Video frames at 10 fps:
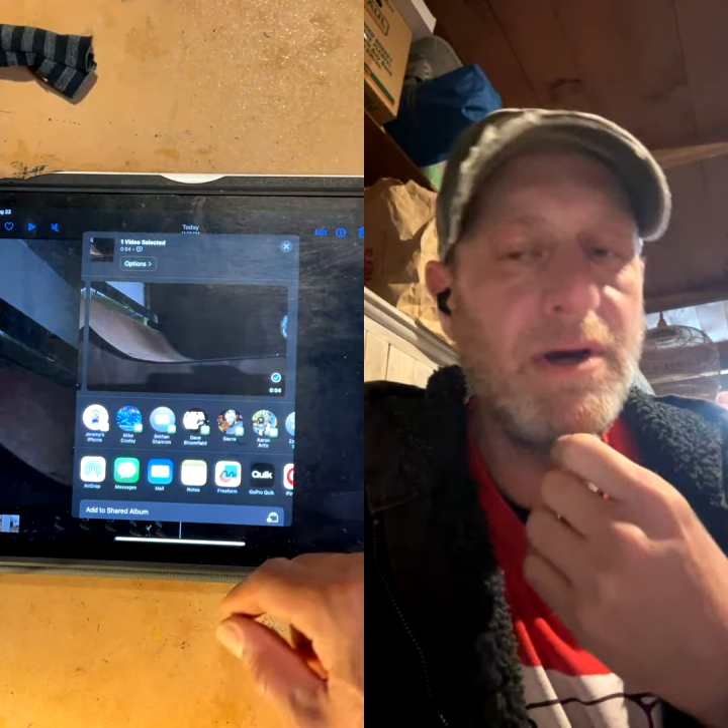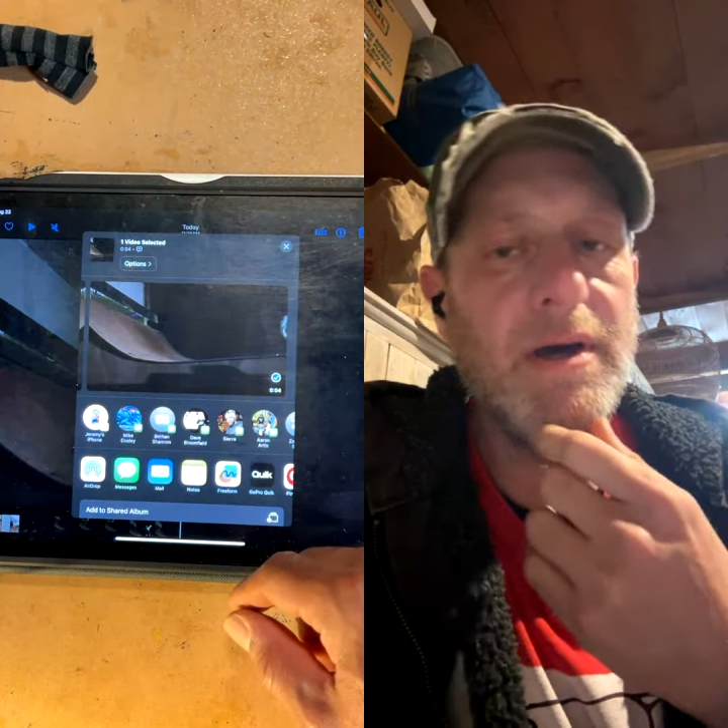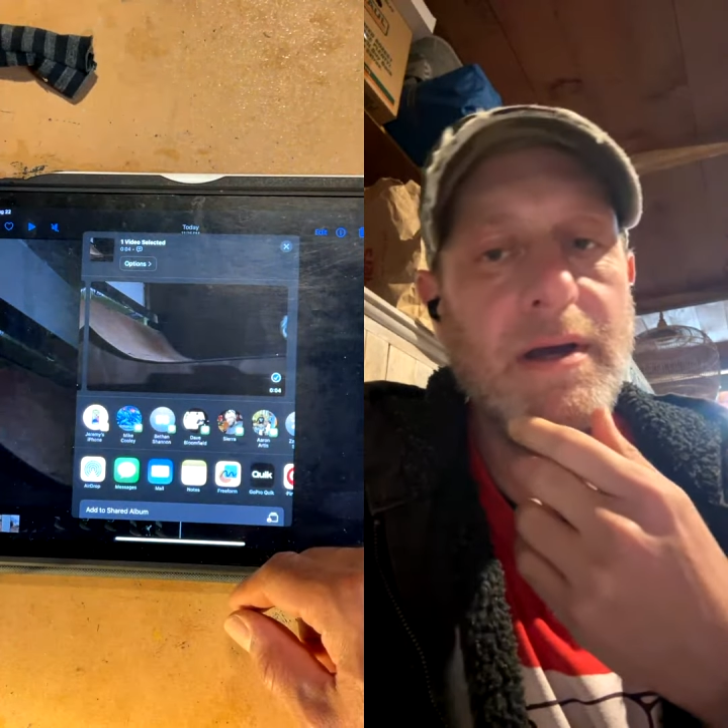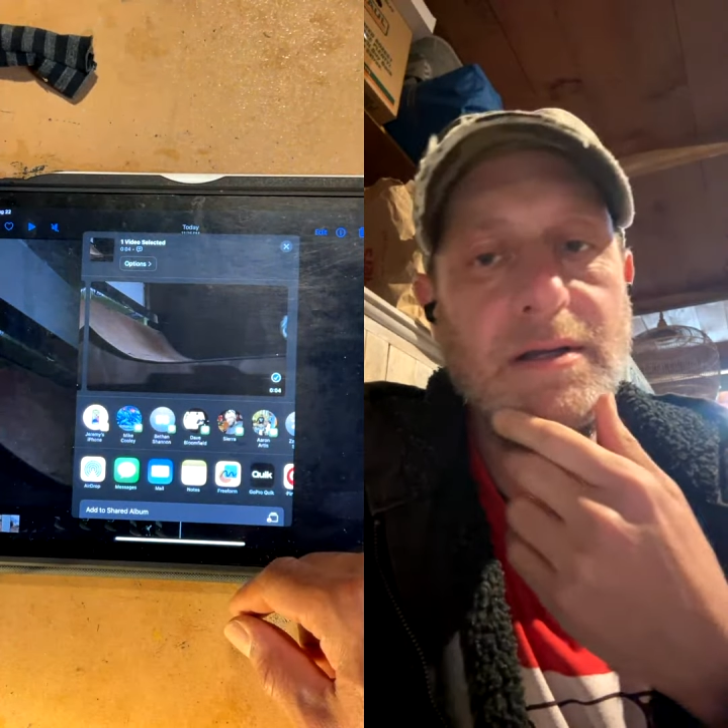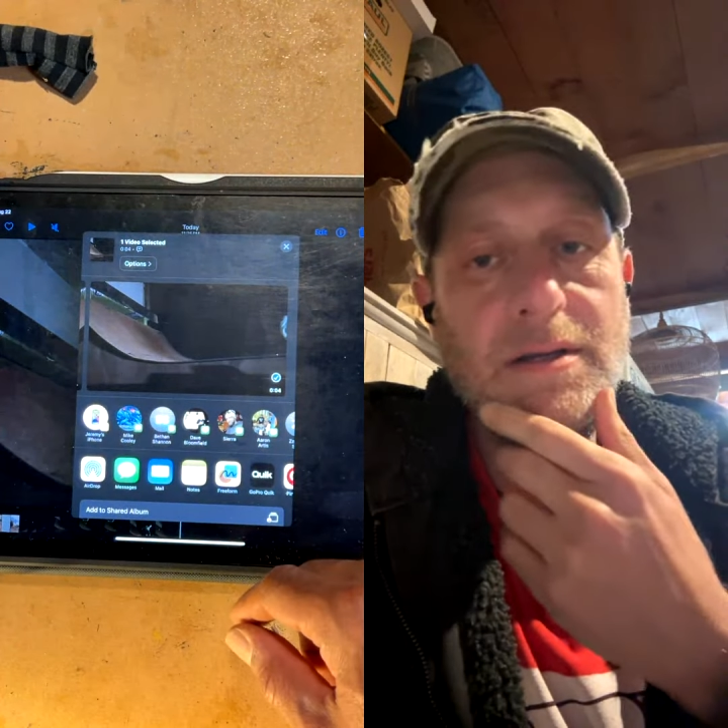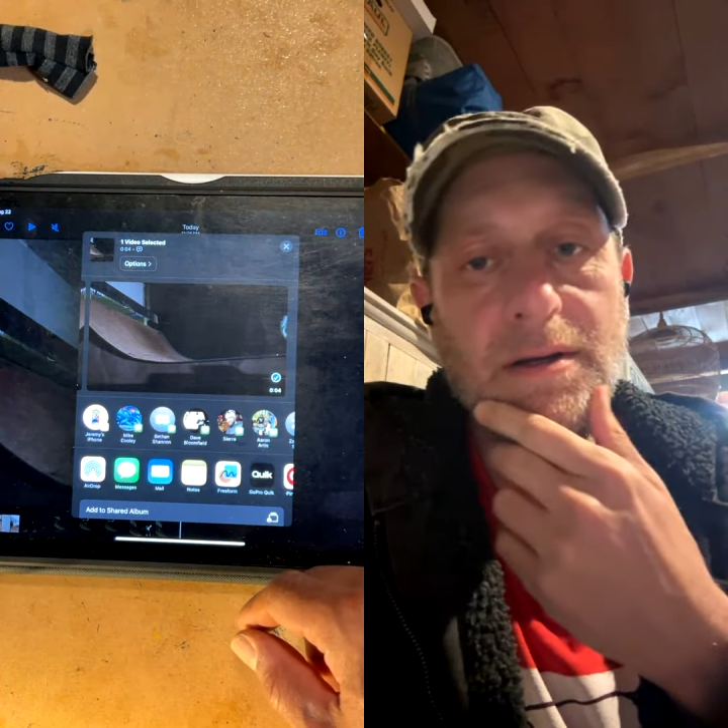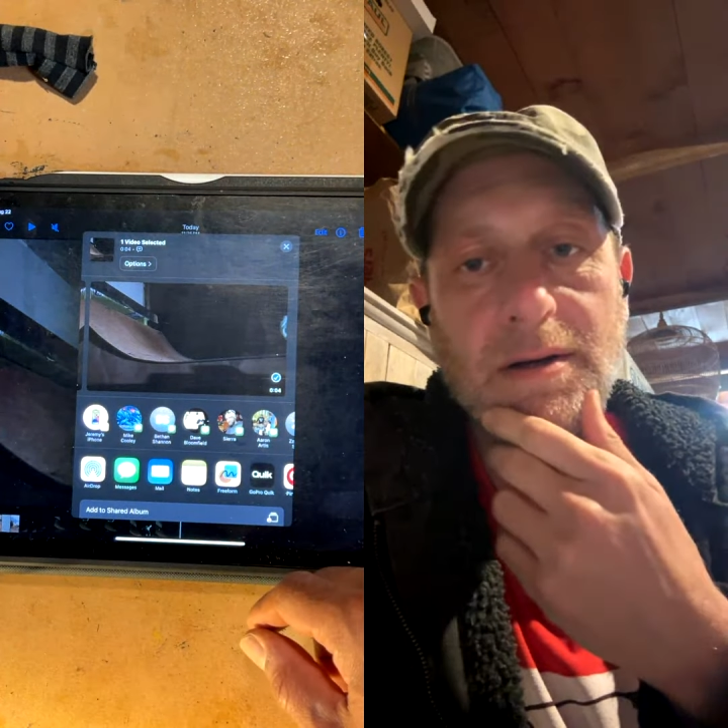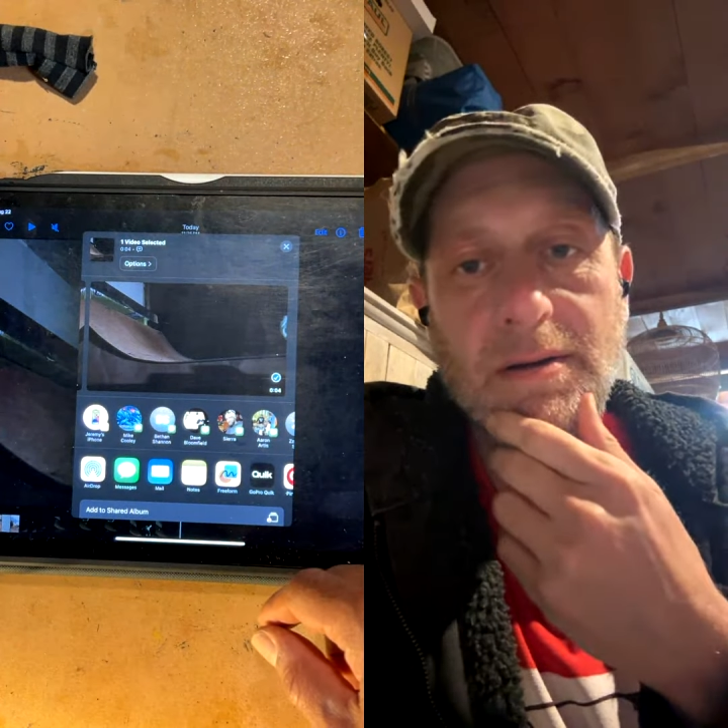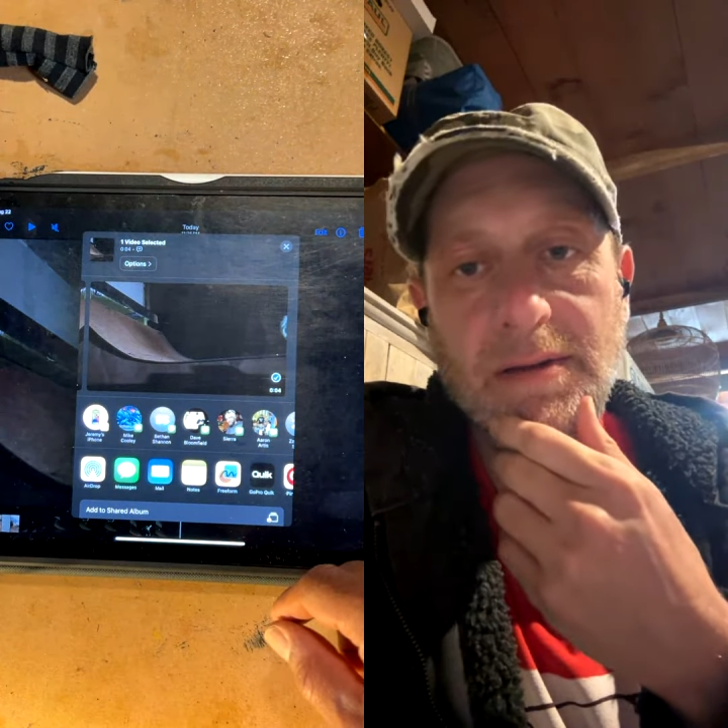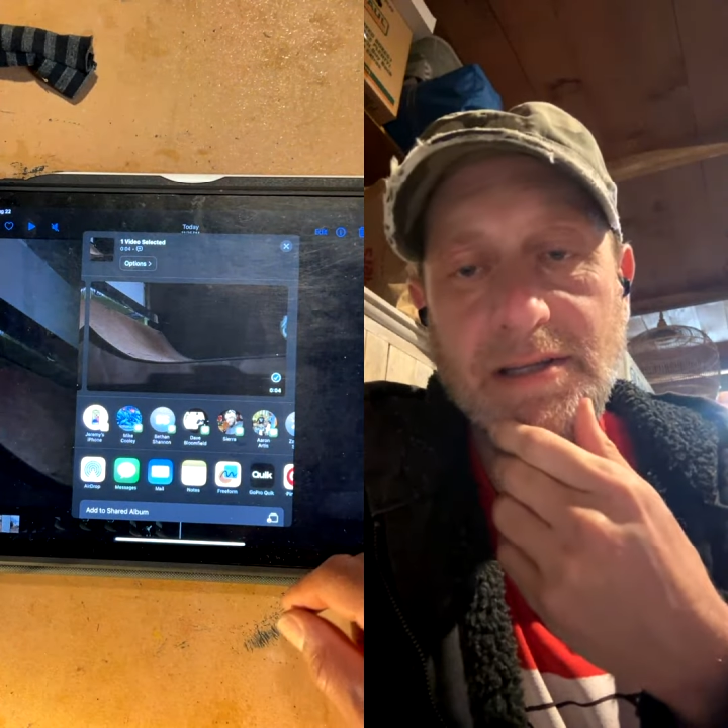Good,
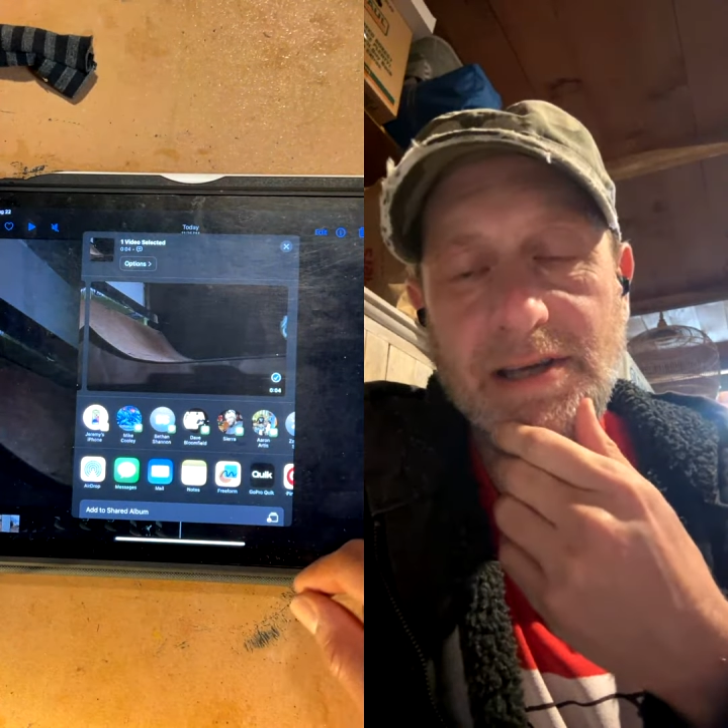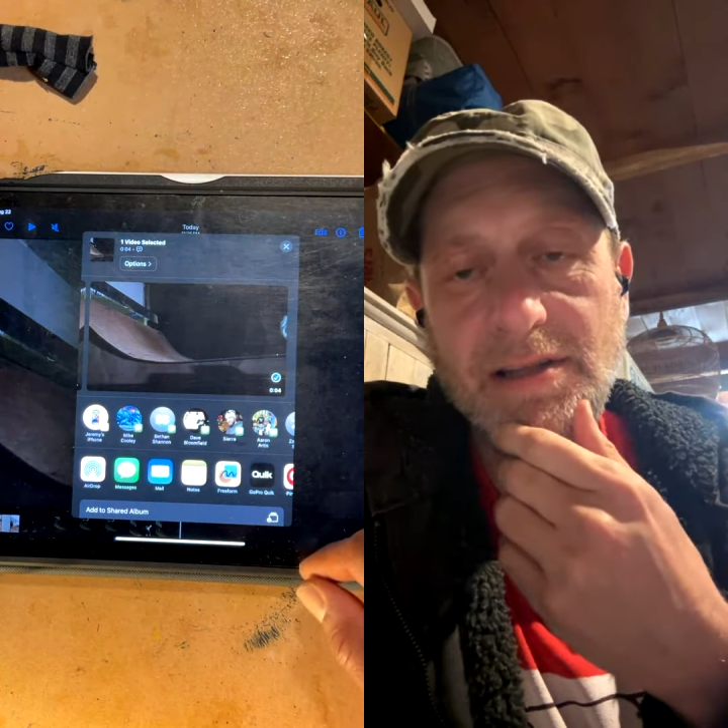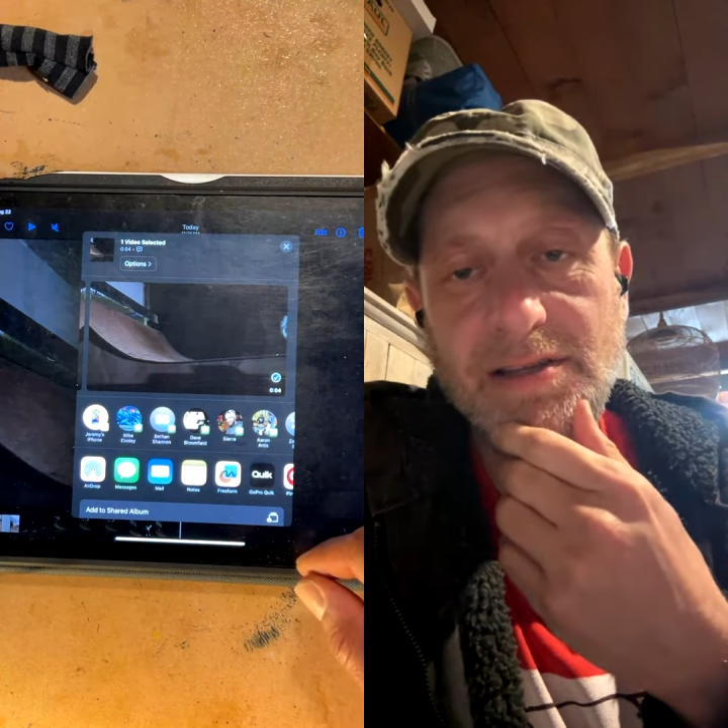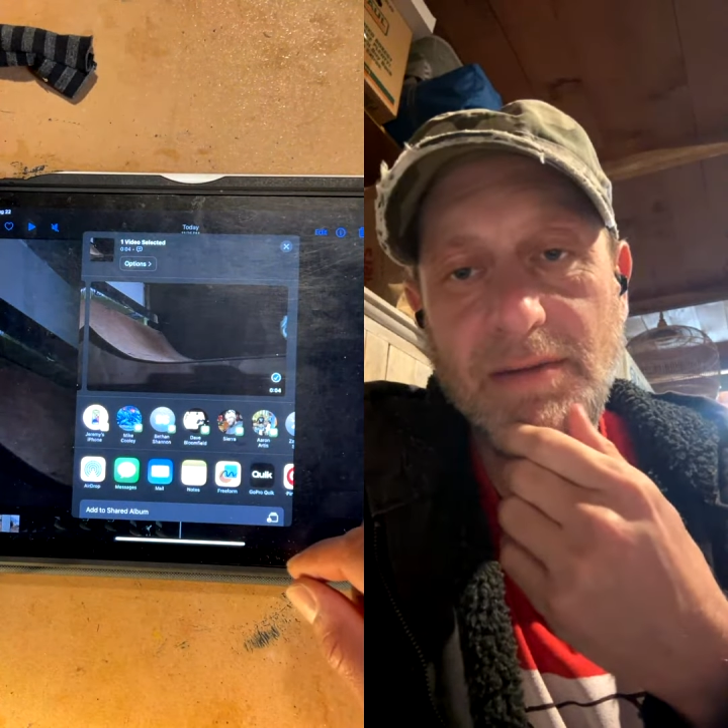dude. Let's get